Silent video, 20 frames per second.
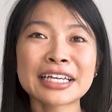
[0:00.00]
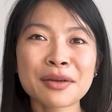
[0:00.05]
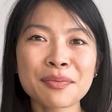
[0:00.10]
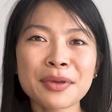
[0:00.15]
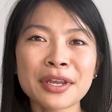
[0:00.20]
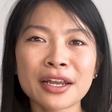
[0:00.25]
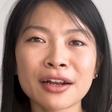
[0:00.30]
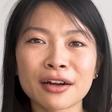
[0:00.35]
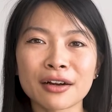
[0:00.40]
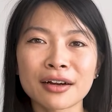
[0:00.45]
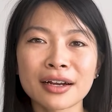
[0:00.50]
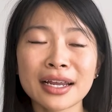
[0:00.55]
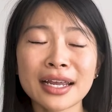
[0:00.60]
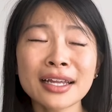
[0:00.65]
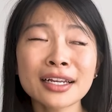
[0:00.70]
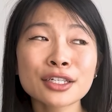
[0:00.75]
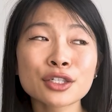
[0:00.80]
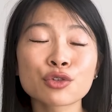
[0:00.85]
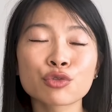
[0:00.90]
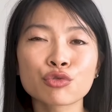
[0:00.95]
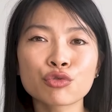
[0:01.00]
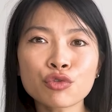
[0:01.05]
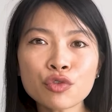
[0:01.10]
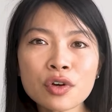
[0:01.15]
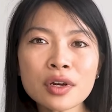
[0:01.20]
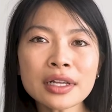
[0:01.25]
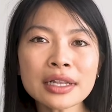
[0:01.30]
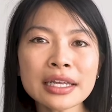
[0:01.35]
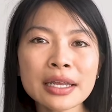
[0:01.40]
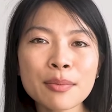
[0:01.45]
tip here, it is
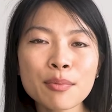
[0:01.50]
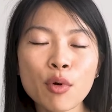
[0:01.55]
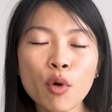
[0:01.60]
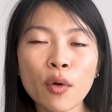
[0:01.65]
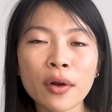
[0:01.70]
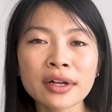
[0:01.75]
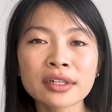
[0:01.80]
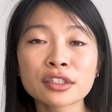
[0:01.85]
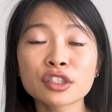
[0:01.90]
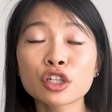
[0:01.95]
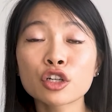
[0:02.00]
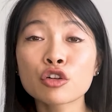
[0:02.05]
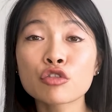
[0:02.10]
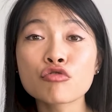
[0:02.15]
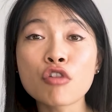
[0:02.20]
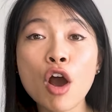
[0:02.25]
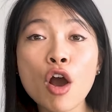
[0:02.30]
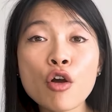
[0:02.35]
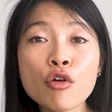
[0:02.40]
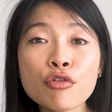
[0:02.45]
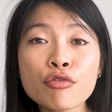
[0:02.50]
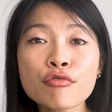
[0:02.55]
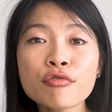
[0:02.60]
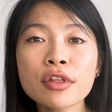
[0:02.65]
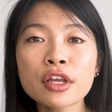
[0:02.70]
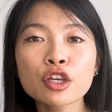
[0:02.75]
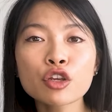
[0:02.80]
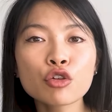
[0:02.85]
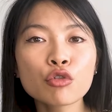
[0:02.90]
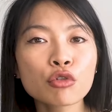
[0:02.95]
really important to go through
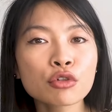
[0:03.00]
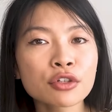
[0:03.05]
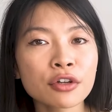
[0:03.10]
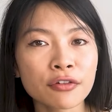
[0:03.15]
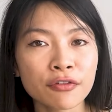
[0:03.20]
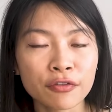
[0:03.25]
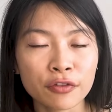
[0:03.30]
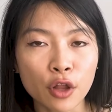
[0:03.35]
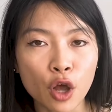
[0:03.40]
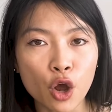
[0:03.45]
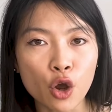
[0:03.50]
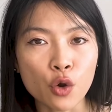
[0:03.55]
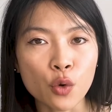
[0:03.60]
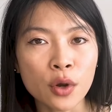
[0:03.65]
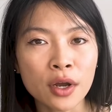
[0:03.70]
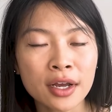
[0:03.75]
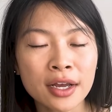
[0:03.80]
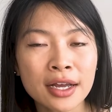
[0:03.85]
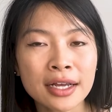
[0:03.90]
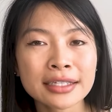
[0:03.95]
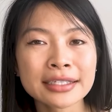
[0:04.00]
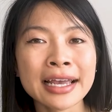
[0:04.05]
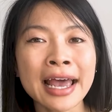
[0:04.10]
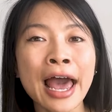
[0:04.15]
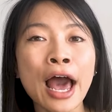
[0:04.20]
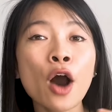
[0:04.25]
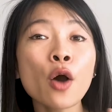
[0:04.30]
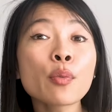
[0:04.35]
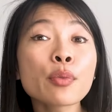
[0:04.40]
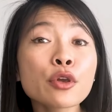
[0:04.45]
the user flow to
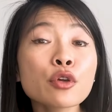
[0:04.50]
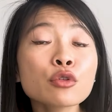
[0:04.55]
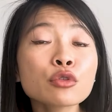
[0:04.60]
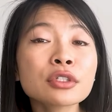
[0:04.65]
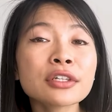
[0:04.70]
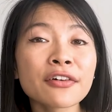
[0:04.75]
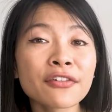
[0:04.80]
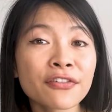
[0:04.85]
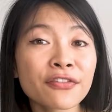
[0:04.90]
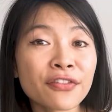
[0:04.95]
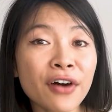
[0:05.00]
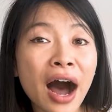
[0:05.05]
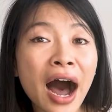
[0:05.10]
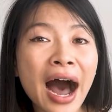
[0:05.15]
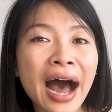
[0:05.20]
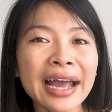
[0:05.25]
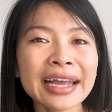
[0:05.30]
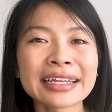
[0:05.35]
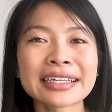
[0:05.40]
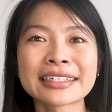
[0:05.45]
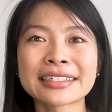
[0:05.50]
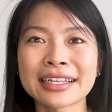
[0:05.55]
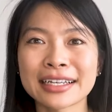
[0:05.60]
help you define